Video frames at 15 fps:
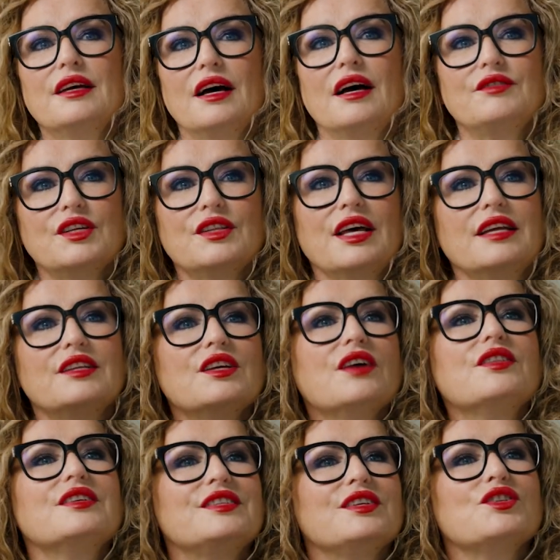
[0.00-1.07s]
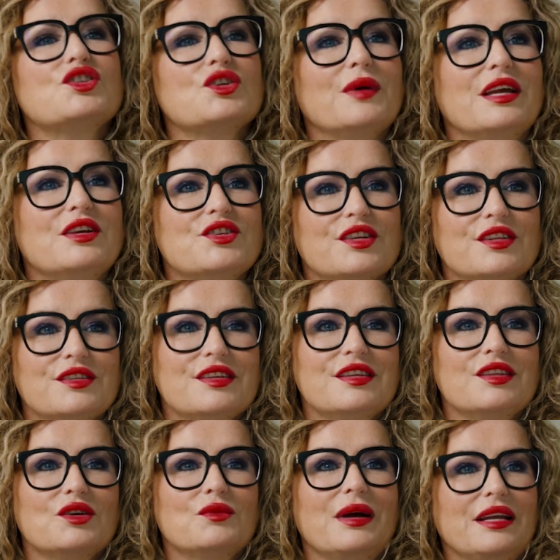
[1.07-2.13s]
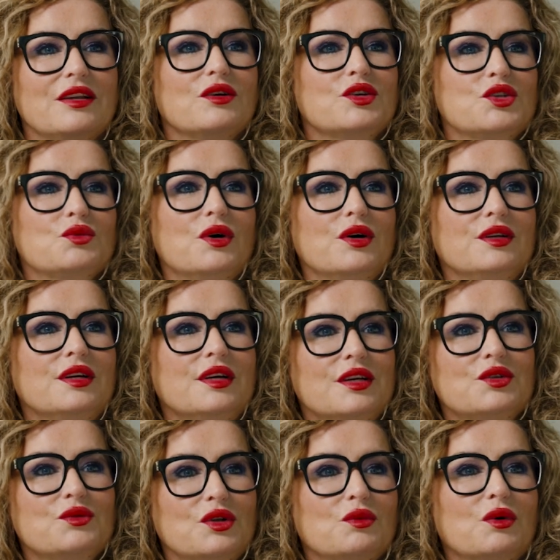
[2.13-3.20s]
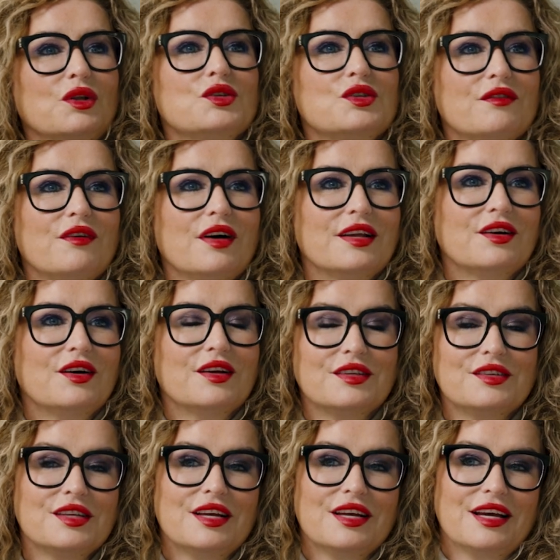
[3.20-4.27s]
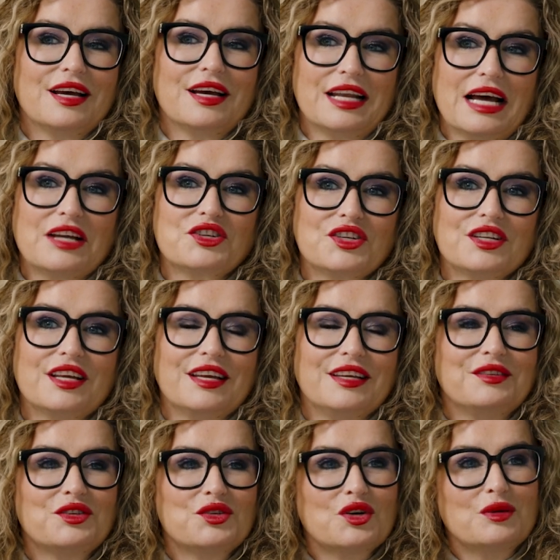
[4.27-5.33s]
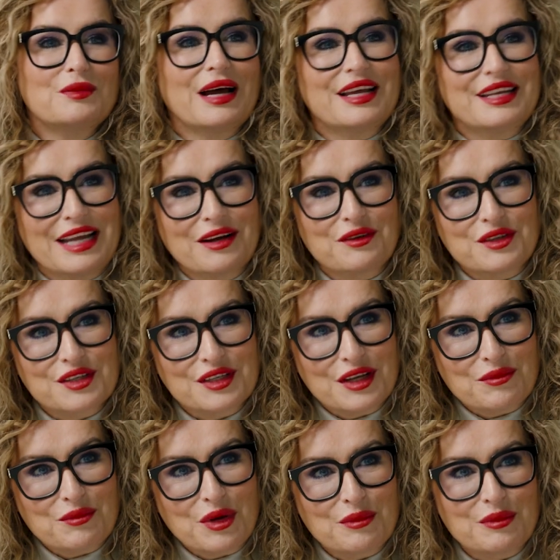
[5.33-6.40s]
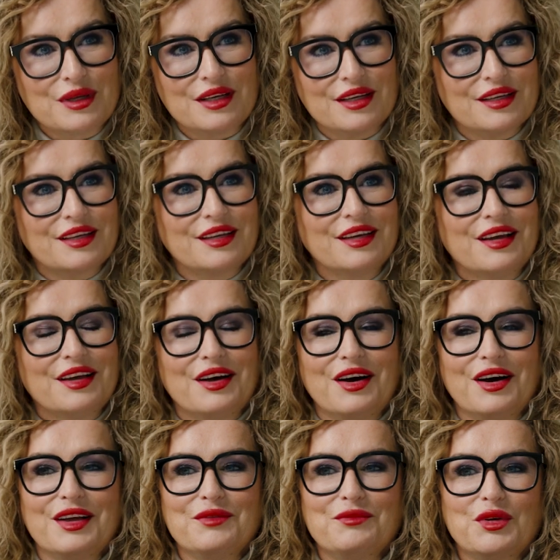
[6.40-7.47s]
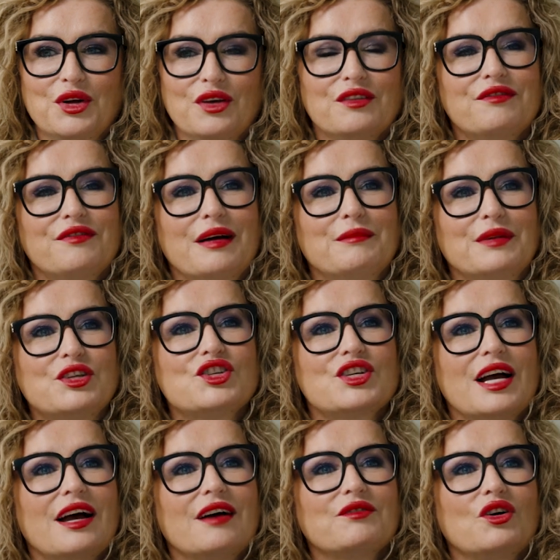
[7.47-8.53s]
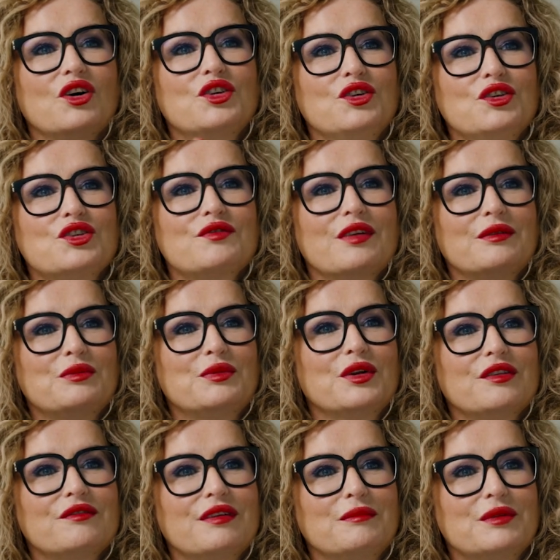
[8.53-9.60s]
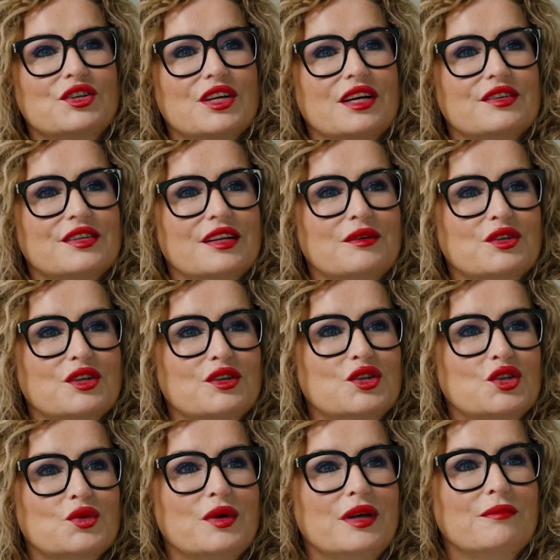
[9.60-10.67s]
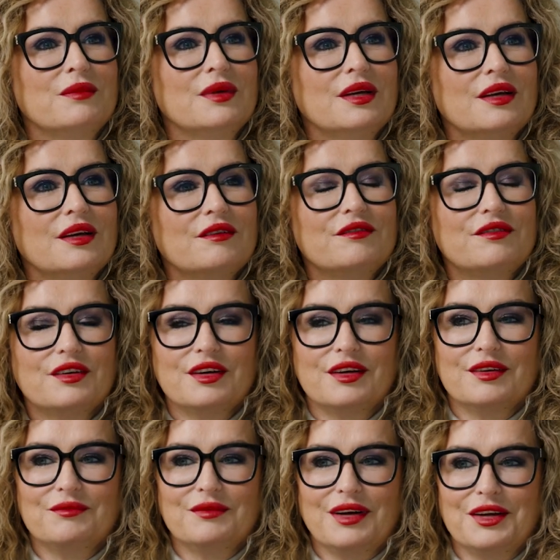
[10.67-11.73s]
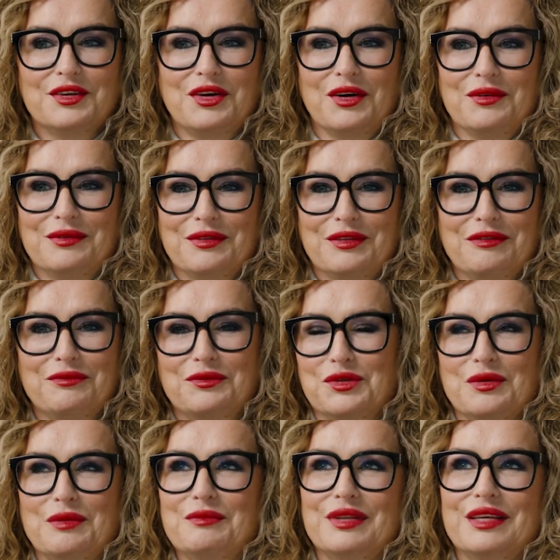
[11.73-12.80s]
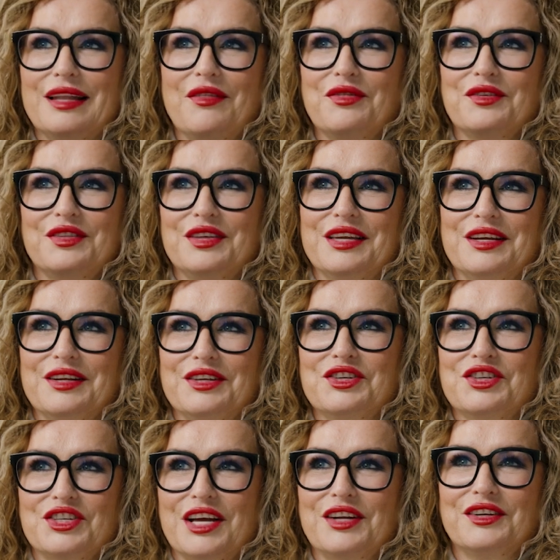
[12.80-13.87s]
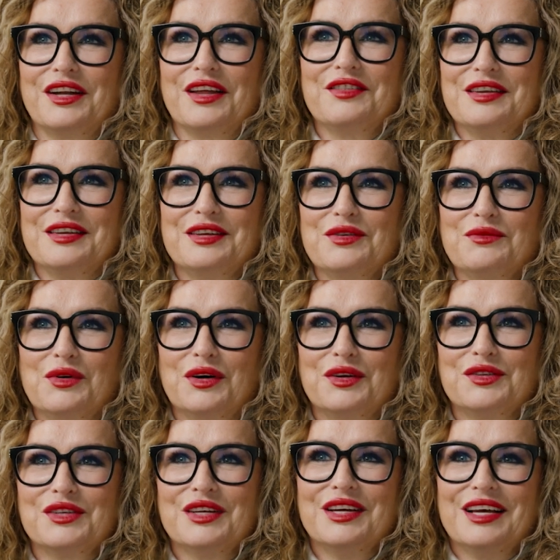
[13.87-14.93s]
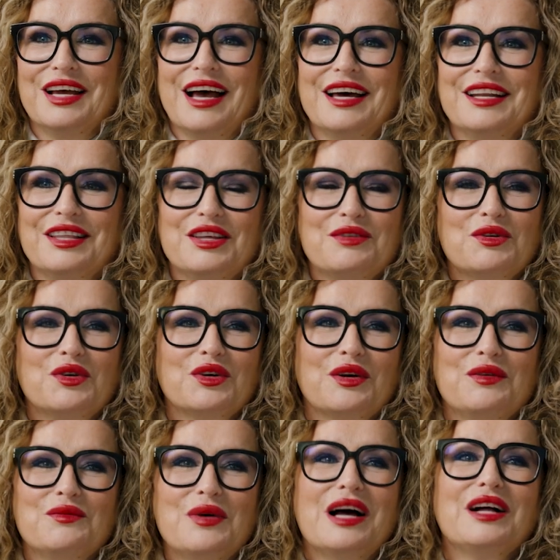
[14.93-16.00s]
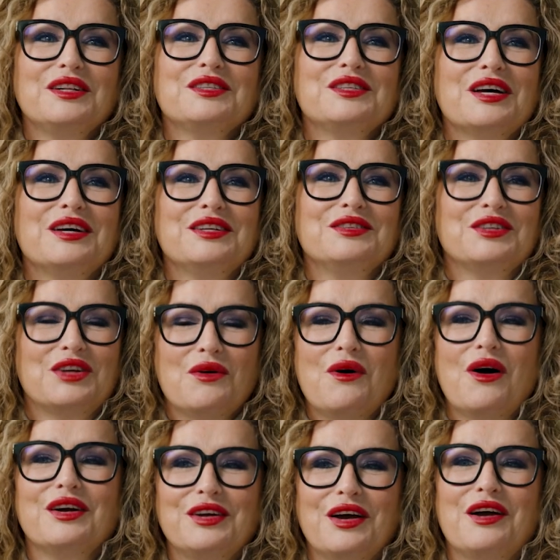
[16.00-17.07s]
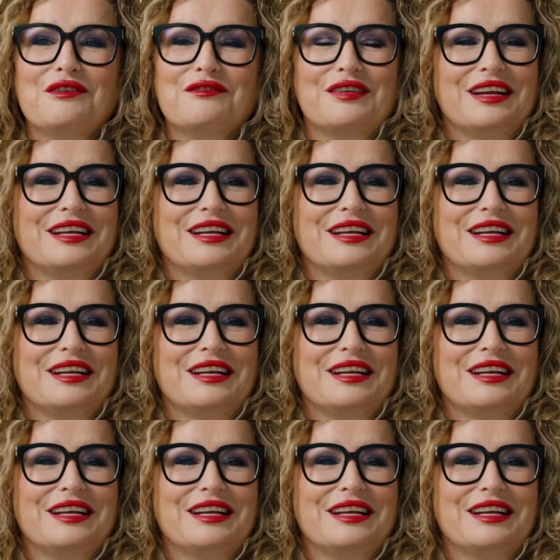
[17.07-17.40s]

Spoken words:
I've done that in other situations. I think the weight loss one is one of the ones I find hardest. And actually, talking about announcing it in public, I put it on the family chat. I've got a huge family, put it on the family chat, said I was going to swim swim the length of the English Channel, I think it was. And then they were all going, well done, go on, go for it.